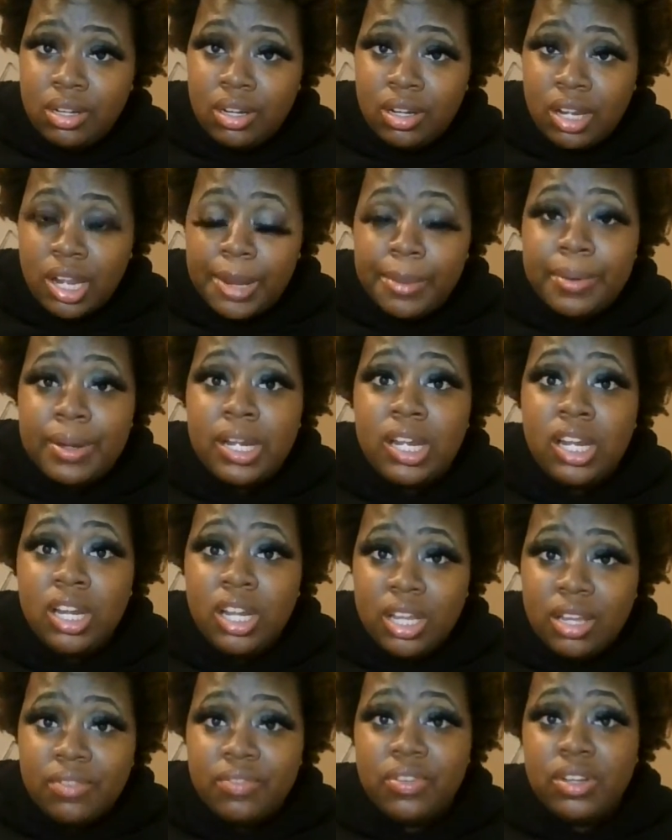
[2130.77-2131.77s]
They've been
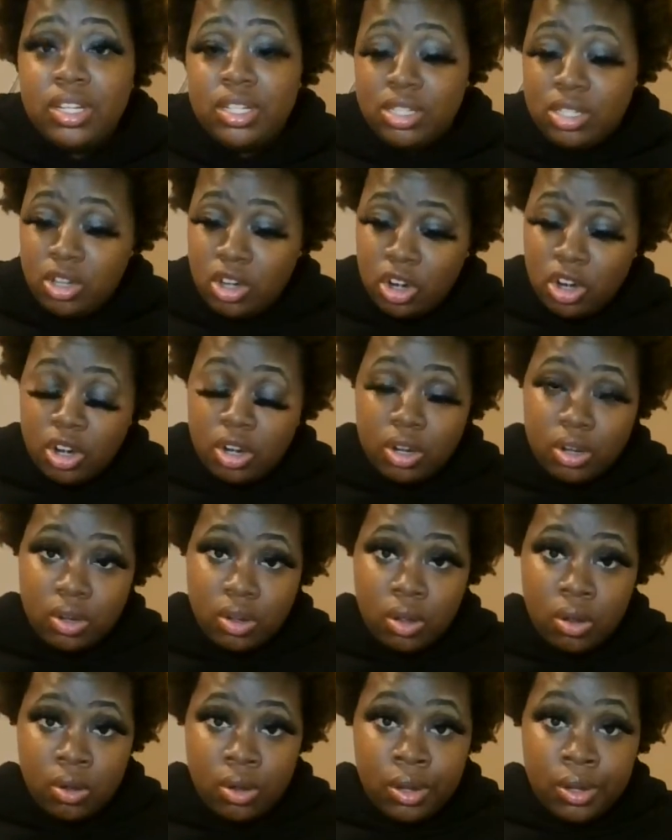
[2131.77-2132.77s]
looking for this girl.
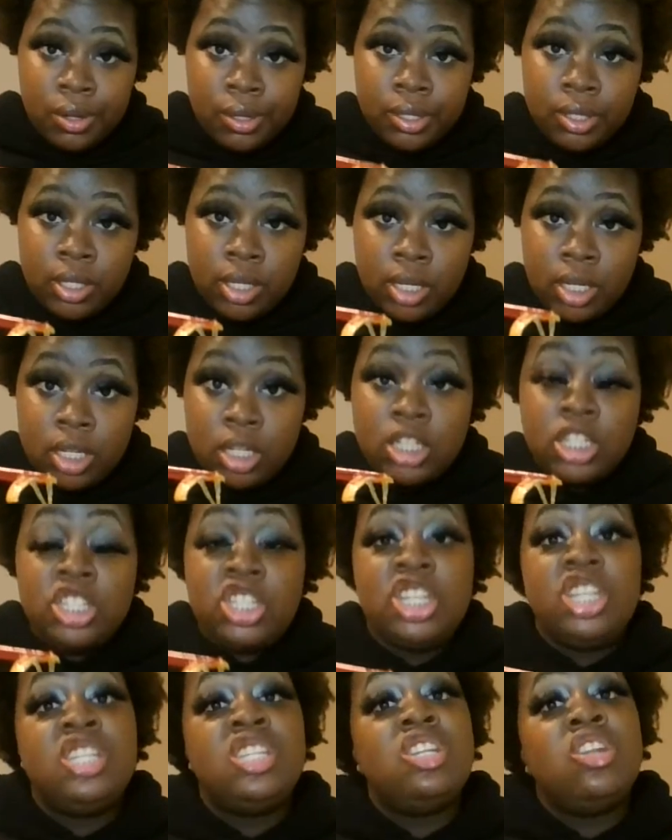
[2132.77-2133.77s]

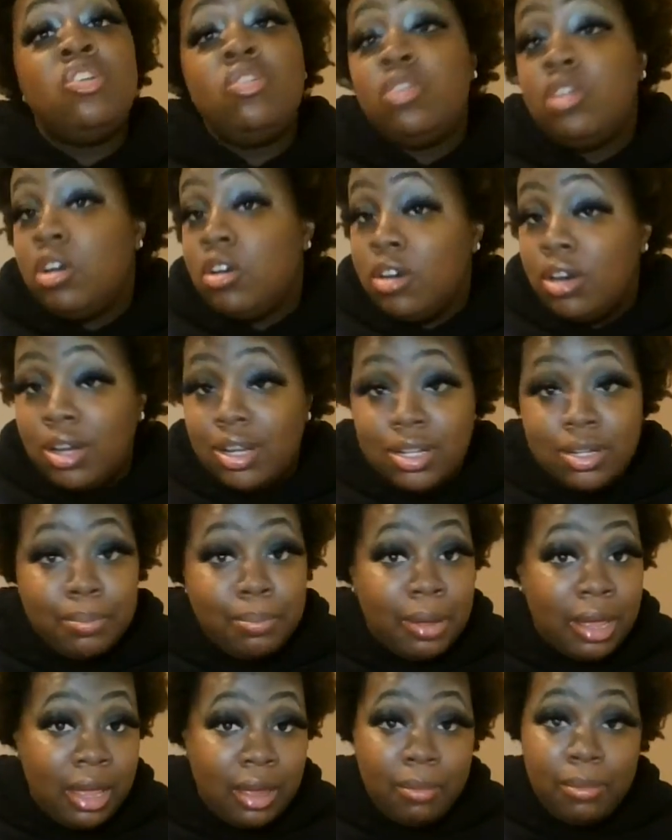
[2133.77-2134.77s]
She's no longer a
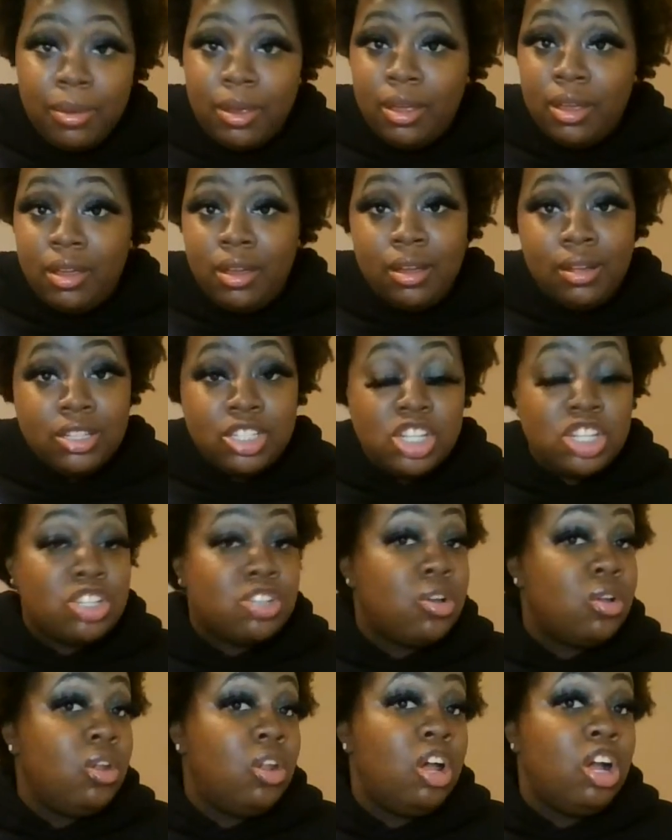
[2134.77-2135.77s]
baby. She's
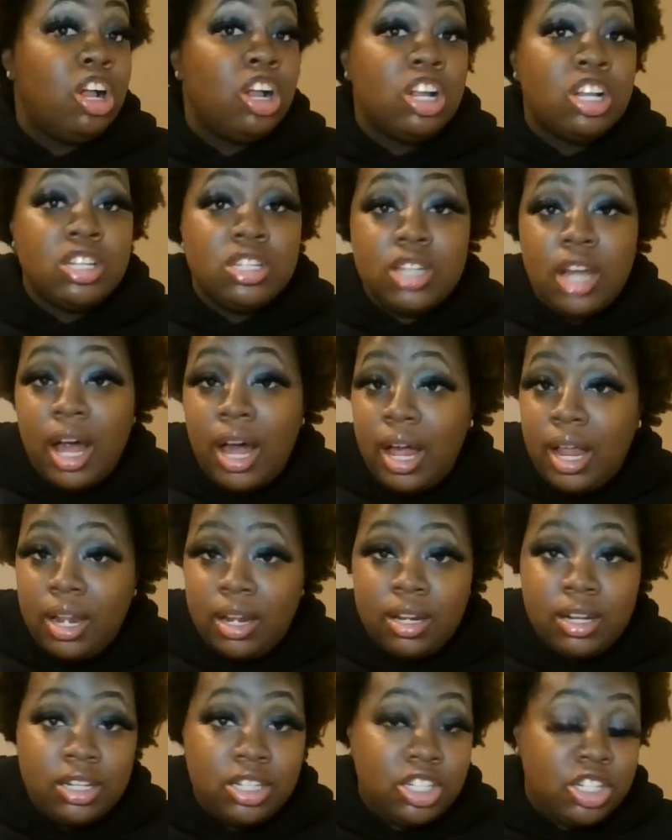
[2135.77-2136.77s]
no longer a
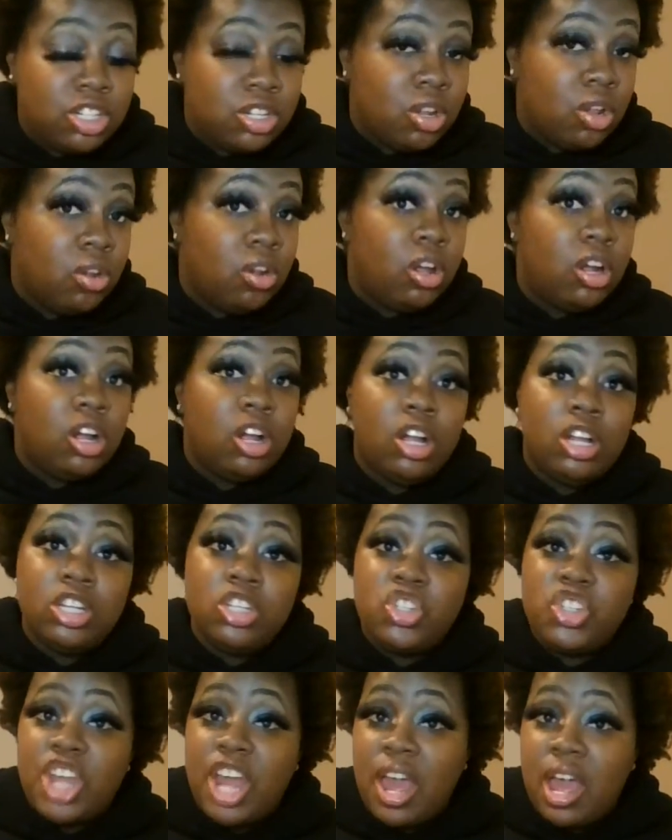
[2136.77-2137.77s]
toddler. She's no longer a
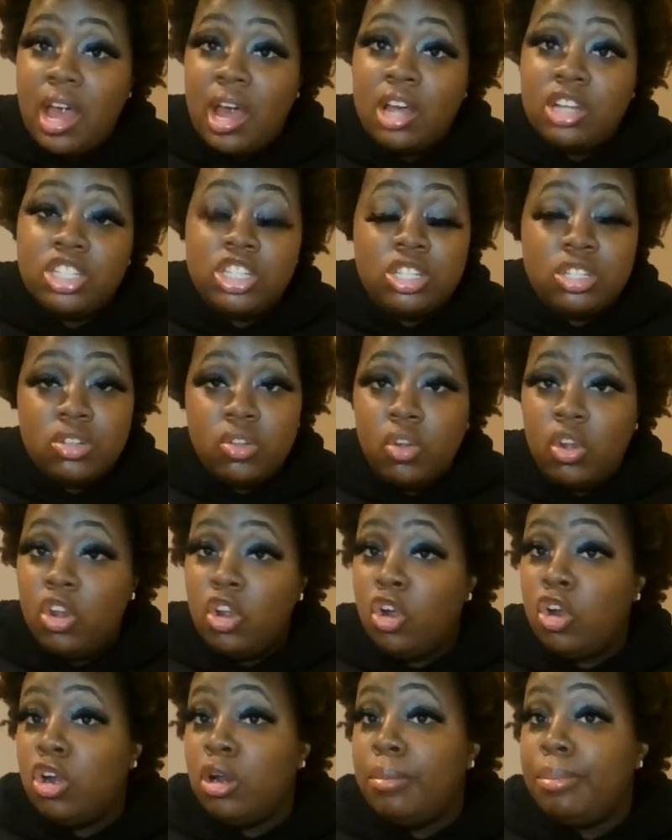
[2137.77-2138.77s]
child. She's no
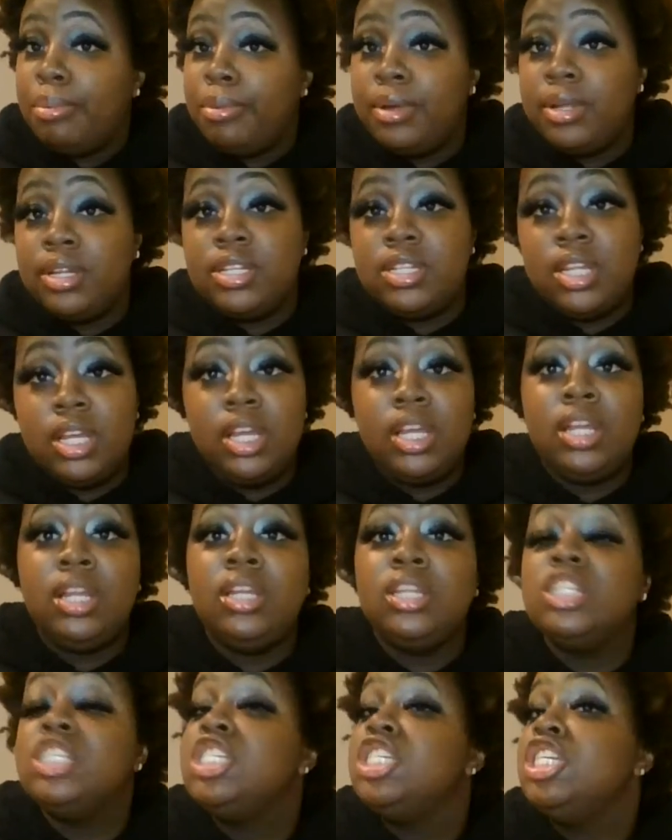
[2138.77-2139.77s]
longer a
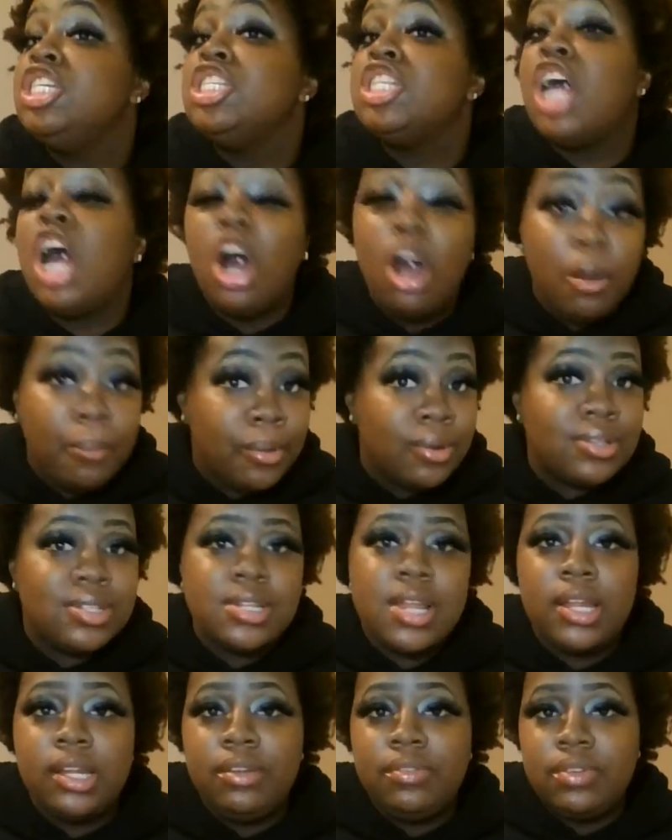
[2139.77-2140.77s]
preteen. She's almost
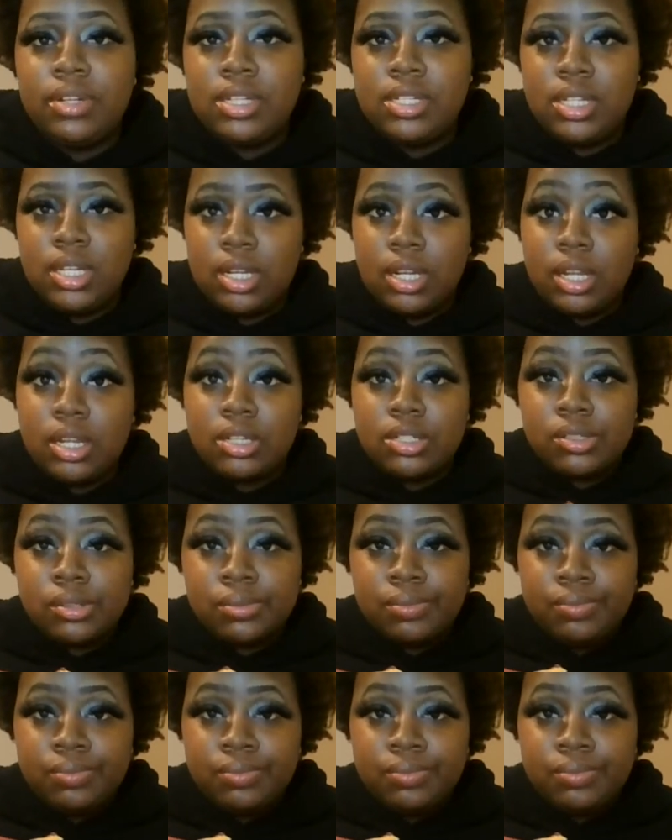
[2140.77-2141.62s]
not even a teenager.